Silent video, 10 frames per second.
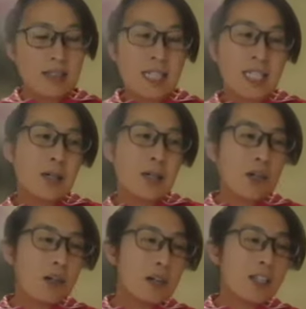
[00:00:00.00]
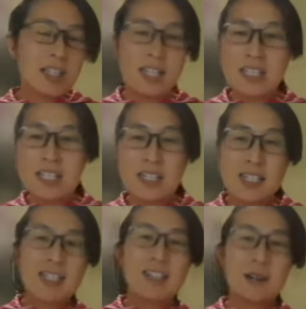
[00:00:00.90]
neither
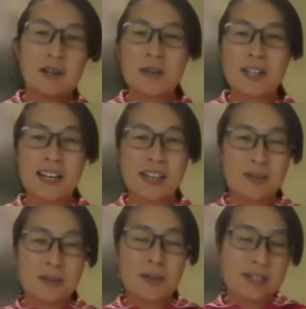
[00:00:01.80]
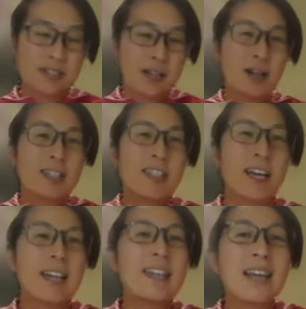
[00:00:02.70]
teaching, you know, kind of yeah. nurse
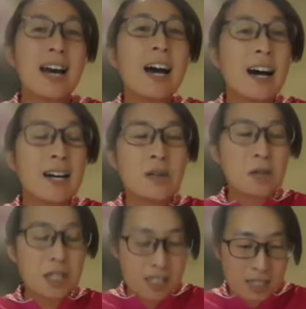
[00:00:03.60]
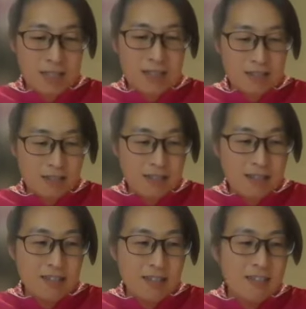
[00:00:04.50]
that, yeah, I don't want to just
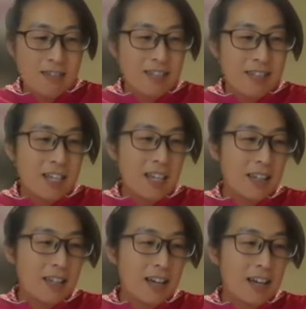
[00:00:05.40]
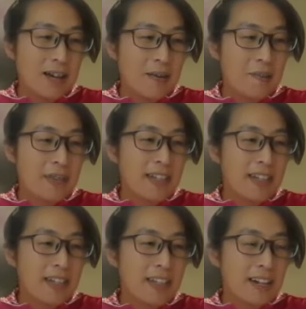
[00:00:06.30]
set on the
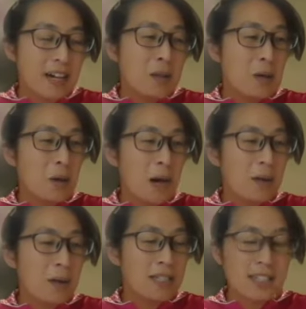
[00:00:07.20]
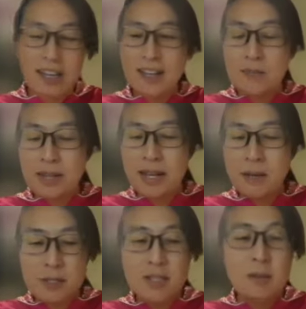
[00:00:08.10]
I don't know how do I say it, but I
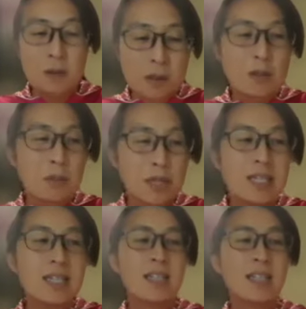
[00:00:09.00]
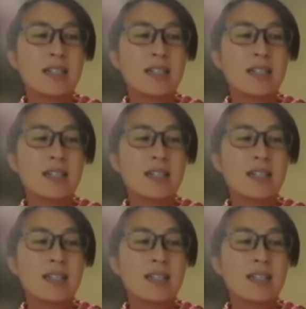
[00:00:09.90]
really want to be. You don't